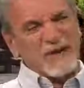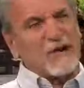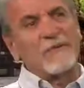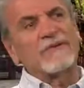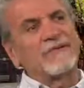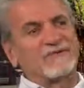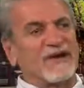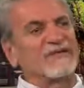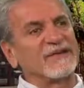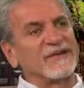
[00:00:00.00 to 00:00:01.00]
comedy groups
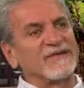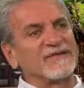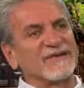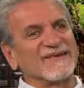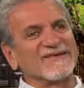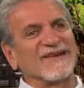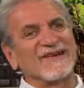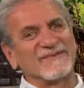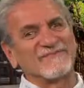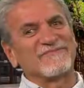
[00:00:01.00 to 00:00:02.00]
out there, so there's
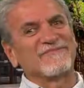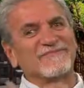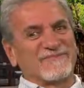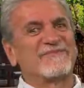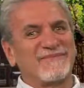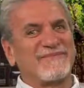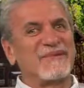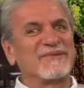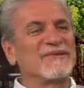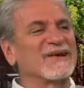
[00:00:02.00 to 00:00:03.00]
like
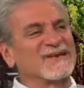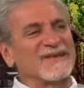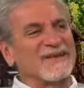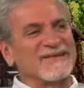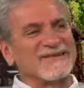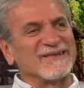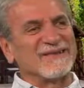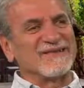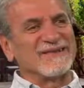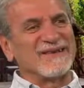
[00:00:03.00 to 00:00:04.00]
people look at things and
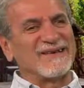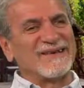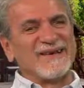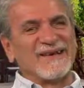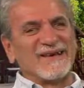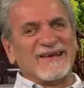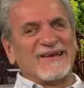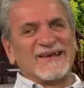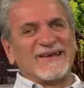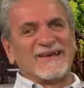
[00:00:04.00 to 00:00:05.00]
they see,
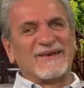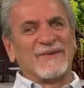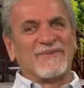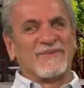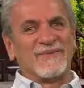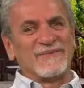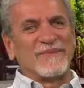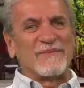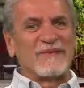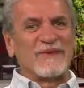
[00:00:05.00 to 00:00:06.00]
you know,
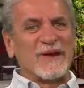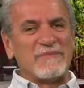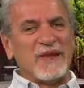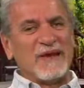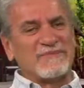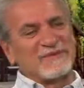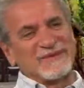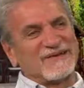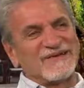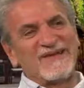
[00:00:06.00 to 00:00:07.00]
I won't name names,
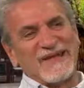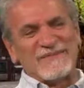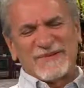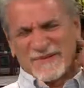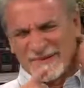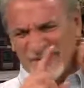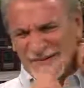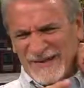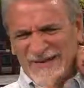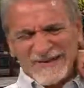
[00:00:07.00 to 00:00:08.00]
but they'll see names and go,
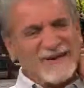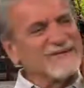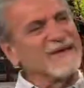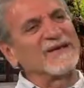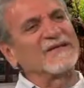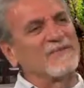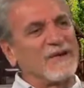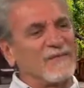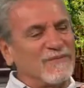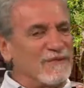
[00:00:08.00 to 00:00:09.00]
oh, that sounds like the
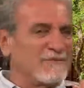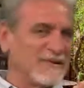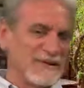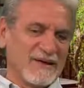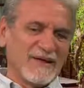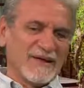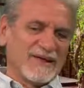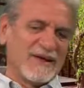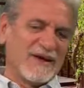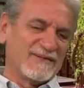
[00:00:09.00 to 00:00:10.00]
right one, but
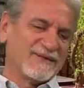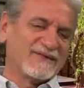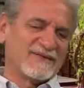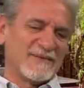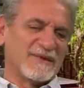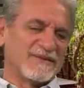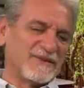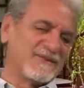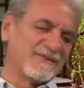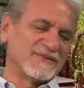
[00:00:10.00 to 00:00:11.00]
they have to disseminate
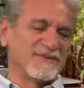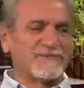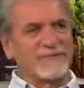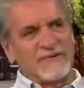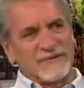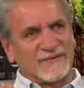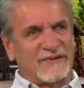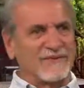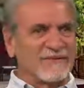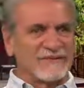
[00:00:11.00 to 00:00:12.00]
the difference between the
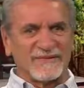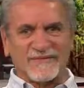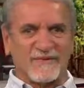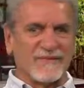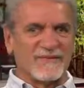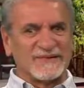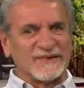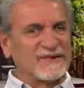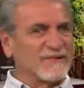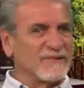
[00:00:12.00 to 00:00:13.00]
3 of us or 4 of us
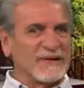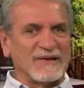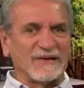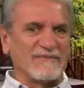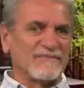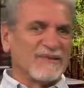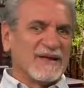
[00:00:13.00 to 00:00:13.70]
that do it, and